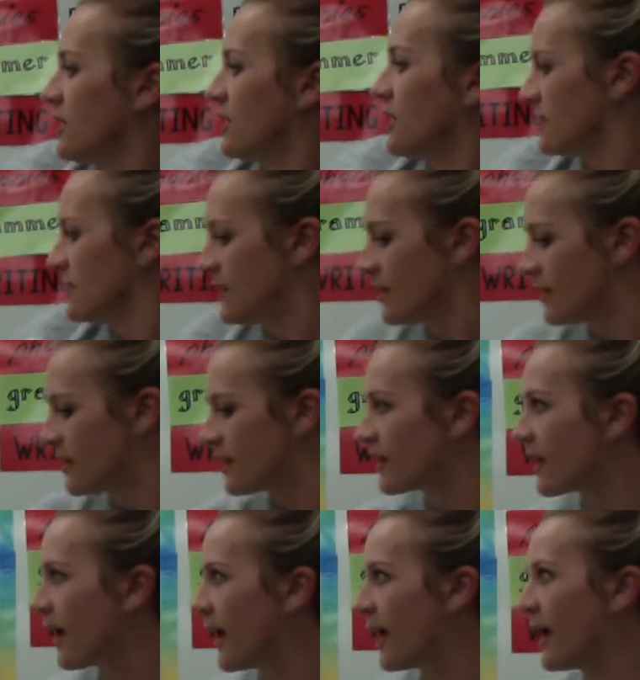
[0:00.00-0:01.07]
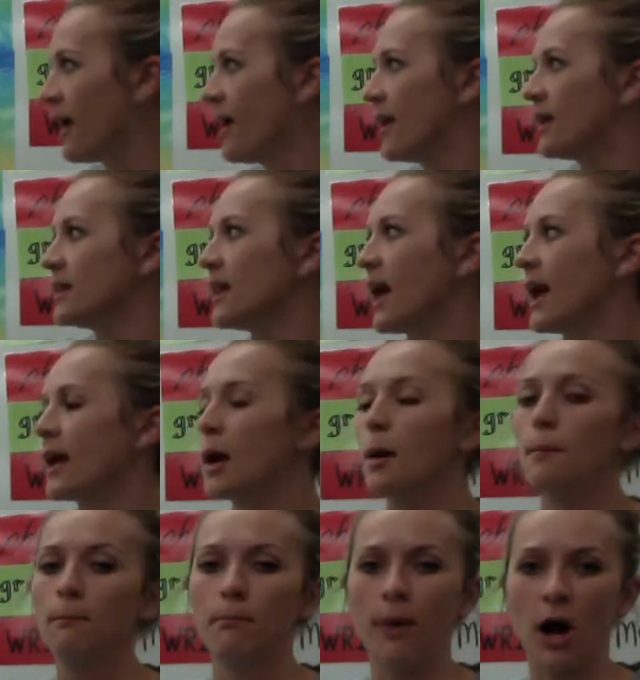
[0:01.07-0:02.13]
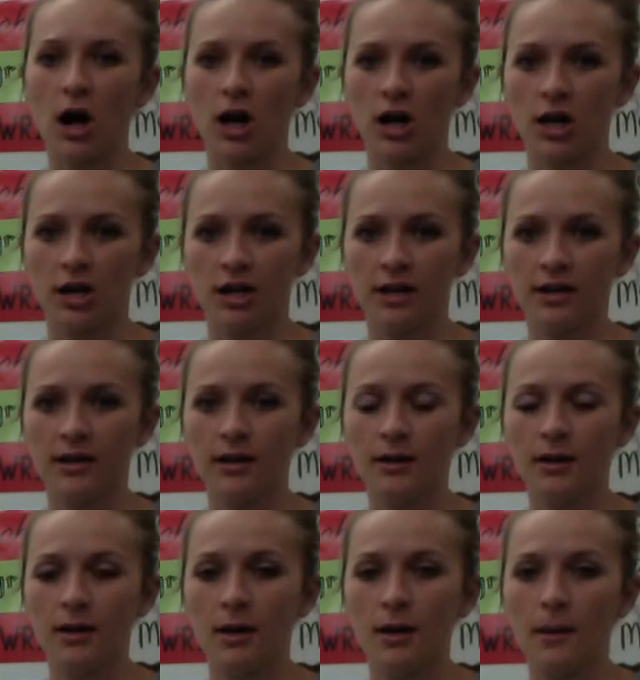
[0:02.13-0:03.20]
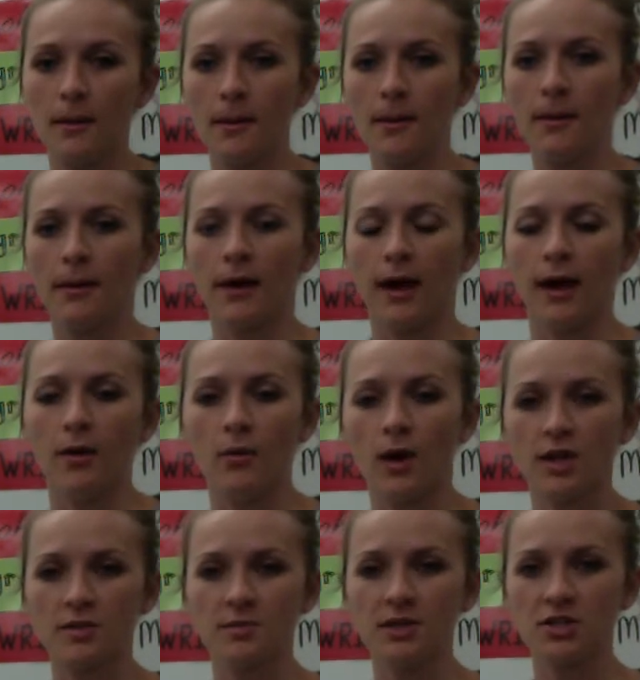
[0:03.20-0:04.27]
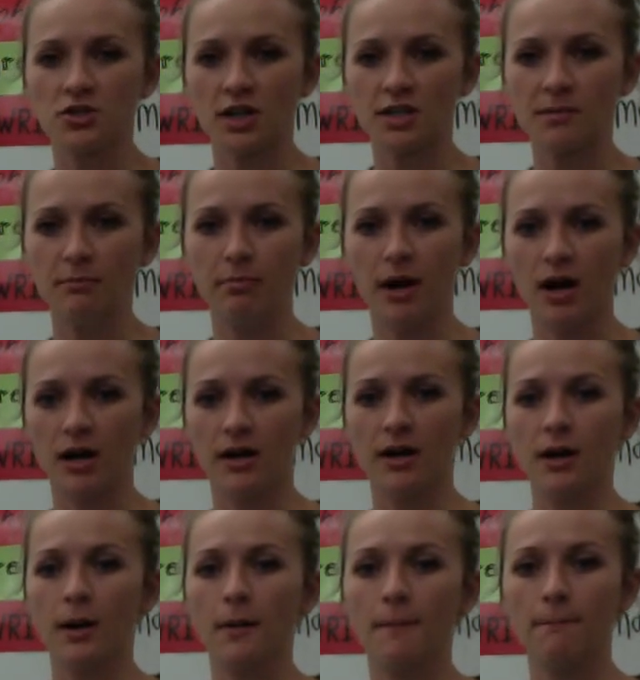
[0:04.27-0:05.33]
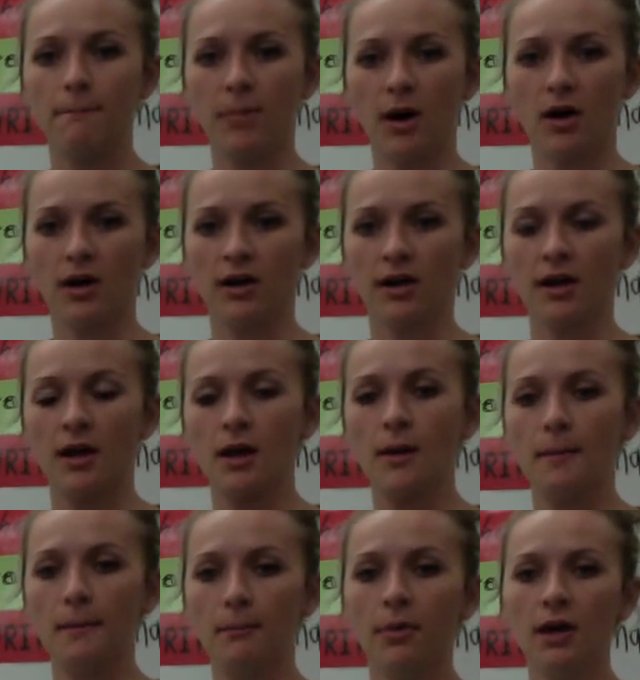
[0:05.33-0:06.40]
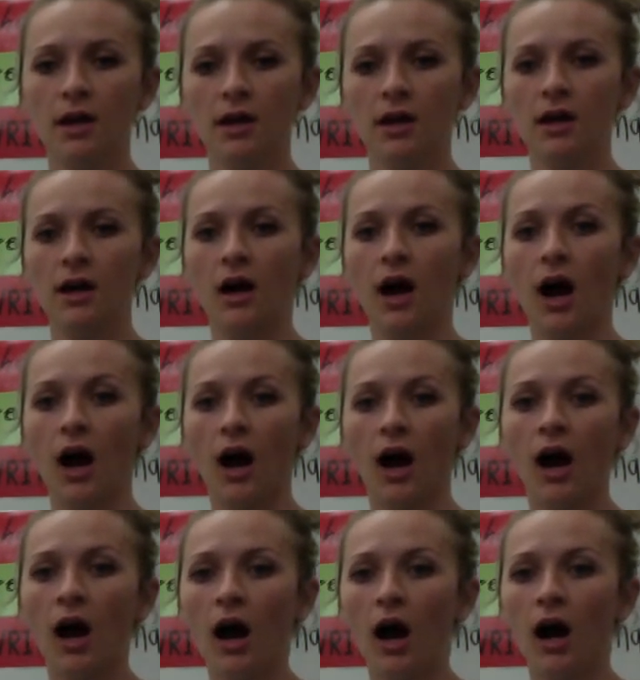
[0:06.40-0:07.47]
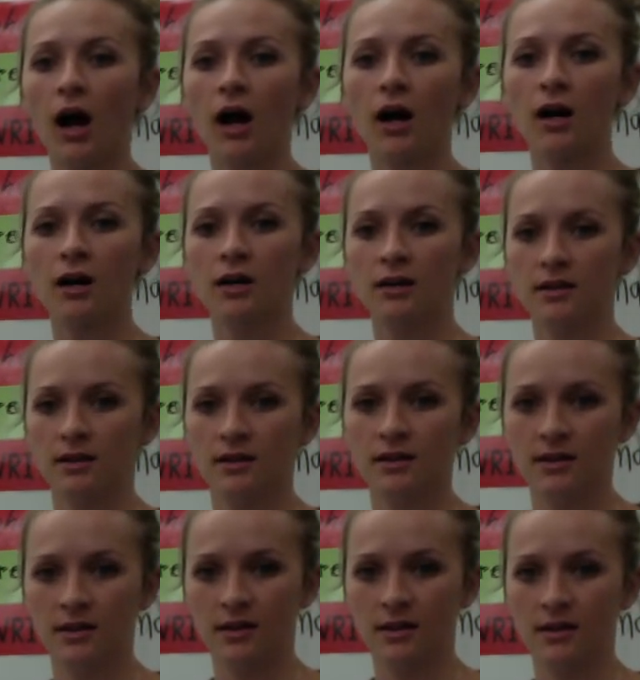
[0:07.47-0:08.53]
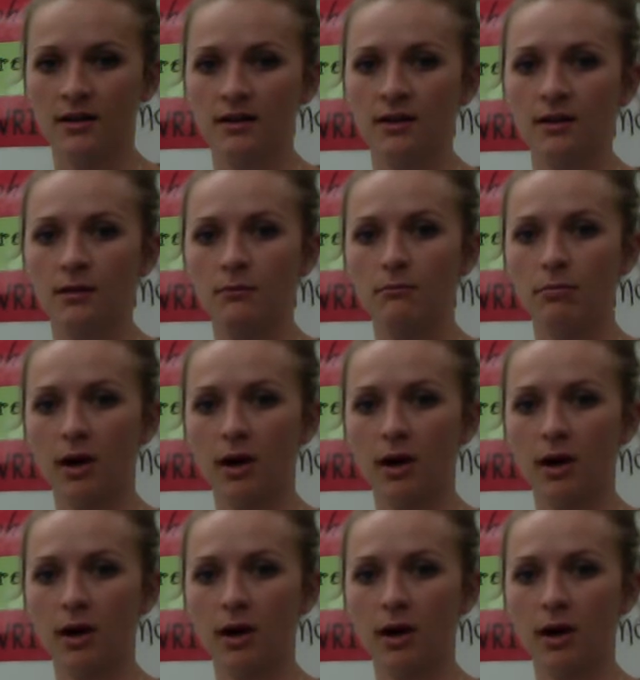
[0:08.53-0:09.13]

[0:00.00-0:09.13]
Okay, like barn. Okay, watch me stretch barn. Barn. B-R-N. Barn.